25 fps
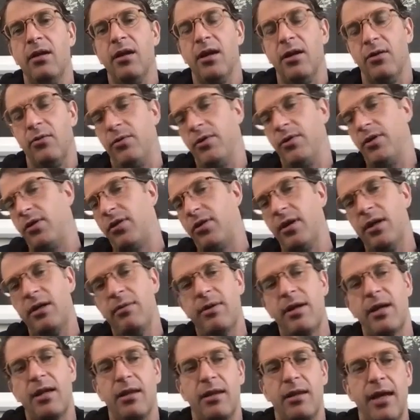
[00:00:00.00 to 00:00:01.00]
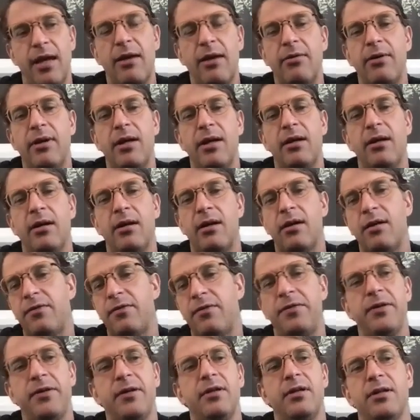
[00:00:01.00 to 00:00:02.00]
and when you think about it that way our
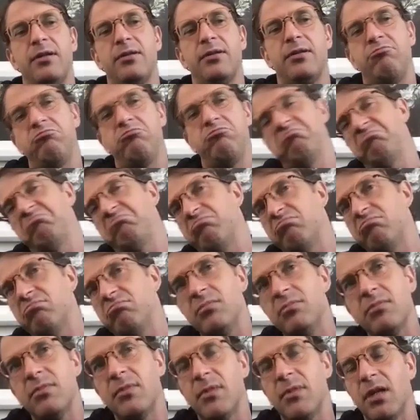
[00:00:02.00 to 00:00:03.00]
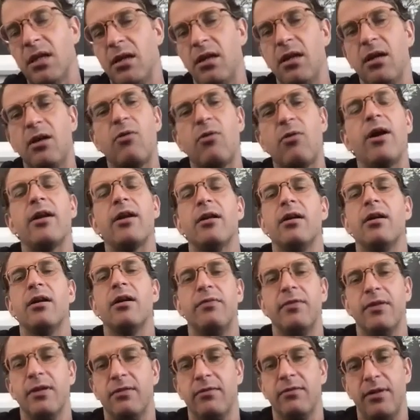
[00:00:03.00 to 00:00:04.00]
field has quite
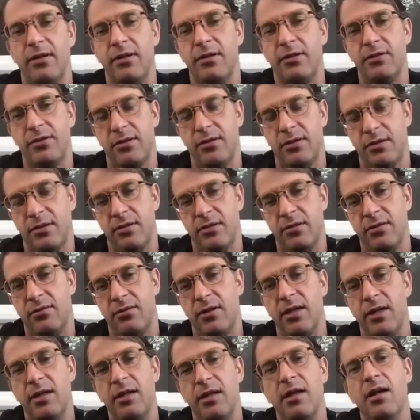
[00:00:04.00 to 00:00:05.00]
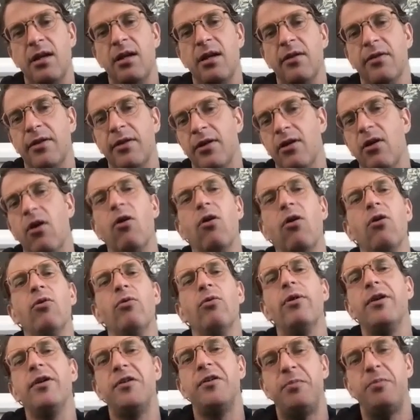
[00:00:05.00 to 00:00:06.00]
enough innovators, right? There are
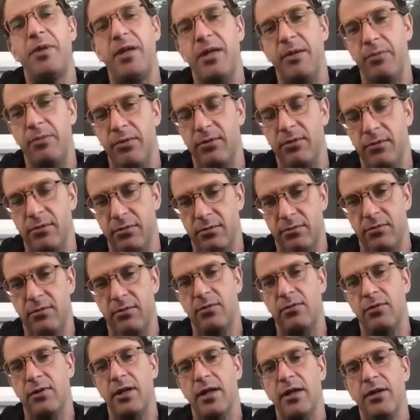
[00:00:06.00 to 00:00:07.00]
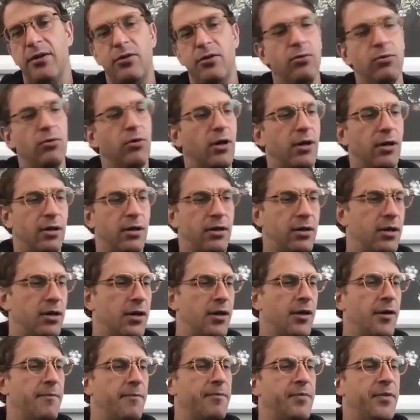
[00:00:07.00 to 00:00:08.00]
always people, right, who are
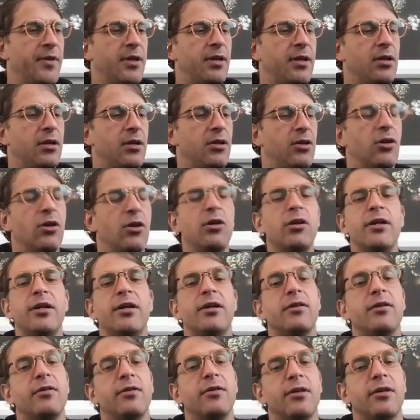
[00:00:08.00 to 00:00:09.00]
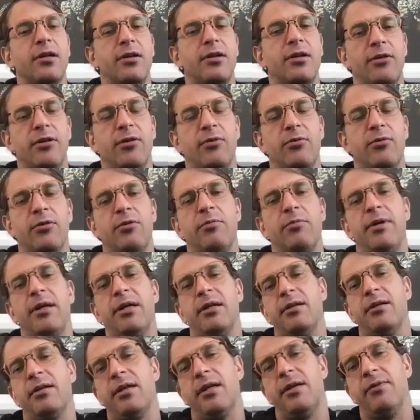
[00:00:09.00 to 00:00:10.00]
earlier in their career want to
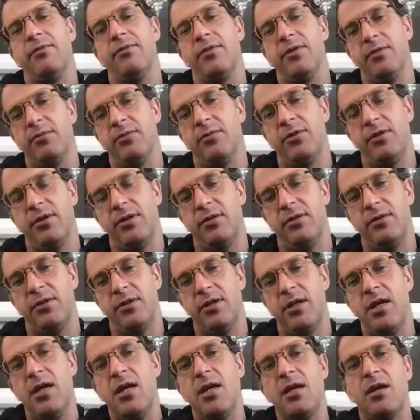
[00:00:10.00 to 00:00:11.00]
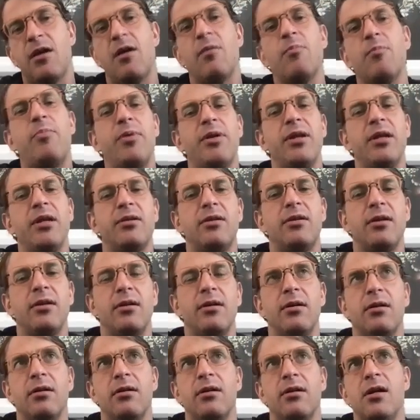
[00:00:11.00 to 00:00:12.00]
make the name for themselves. Companies that
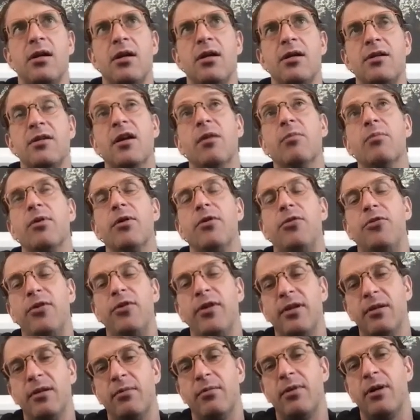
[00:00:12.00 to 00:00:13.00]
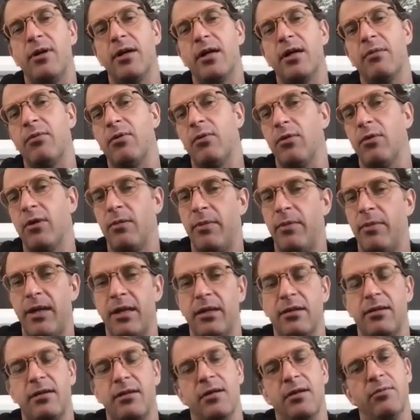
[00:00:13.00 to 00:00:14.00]
are number three in the market but want to
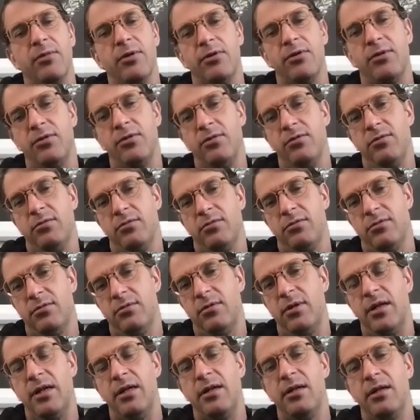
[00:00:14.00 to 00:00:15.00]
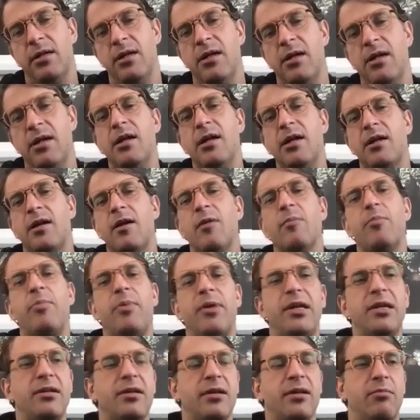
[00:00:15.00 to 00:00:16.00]
make it to number two, right?
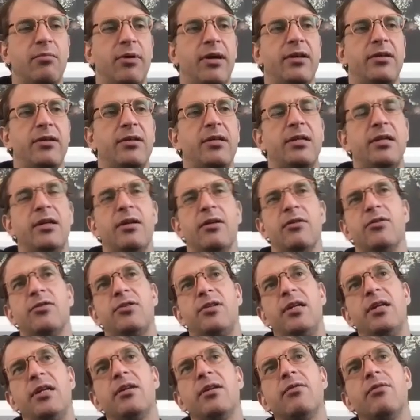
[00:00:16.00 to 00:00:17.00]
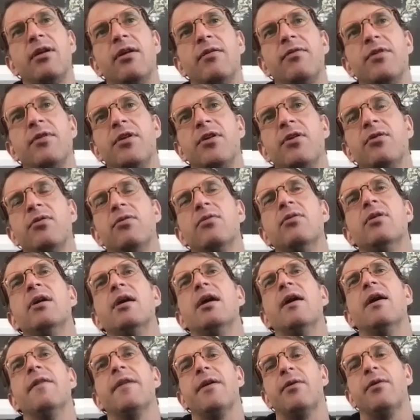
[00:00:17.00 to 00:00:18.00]
Companies that basically you know see the revenue
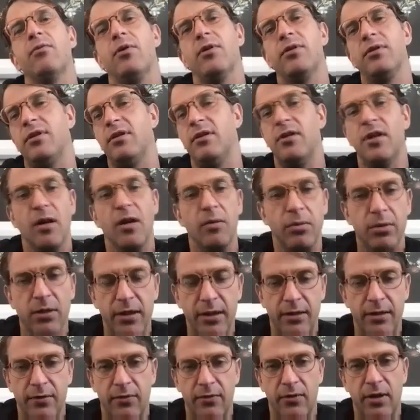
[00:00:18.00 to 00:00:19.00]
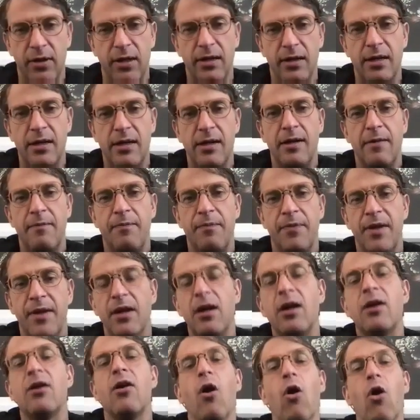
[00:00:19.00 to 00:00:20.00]
and they want to double it, right? There
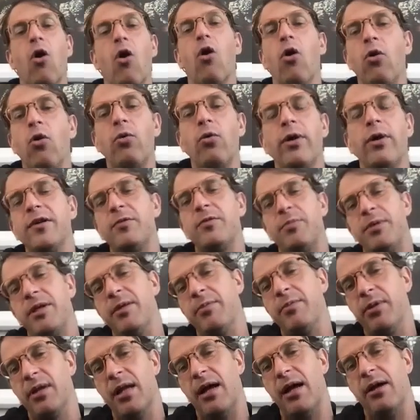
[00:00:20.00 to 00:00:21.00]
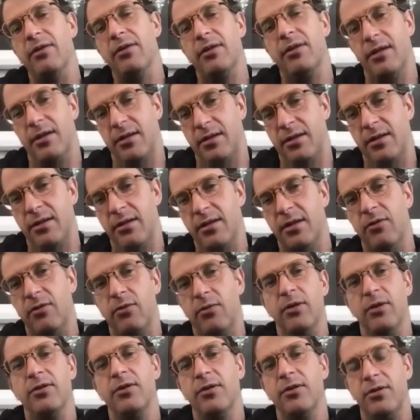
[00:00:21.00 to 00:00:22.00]
are always people out there that
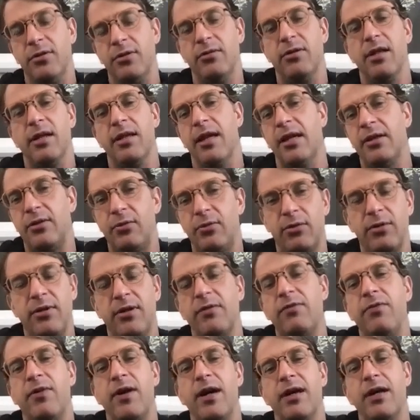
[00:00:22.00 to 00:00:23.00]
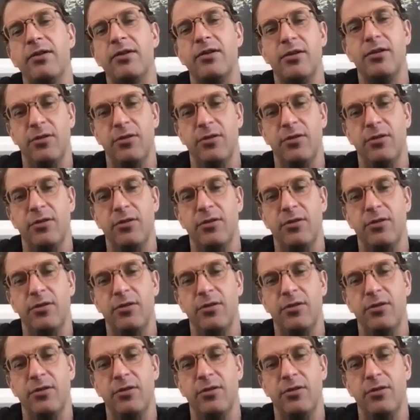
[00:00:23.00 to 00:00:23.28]
want to do that. That's what defines